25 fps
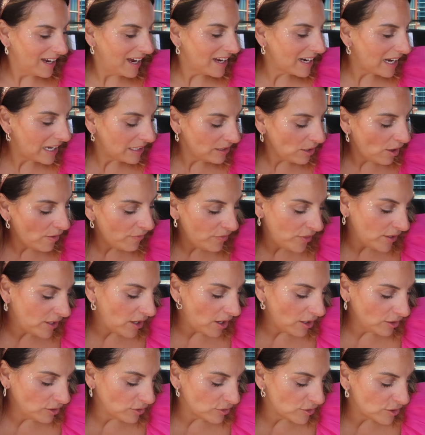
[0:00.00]
And I love the
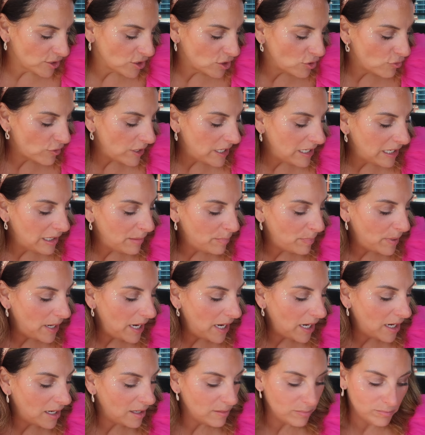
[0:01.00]
colors, green and
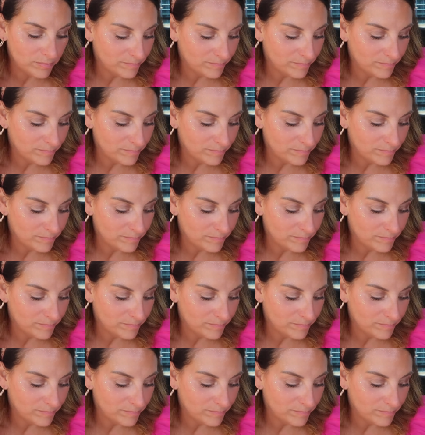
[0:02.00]
pink.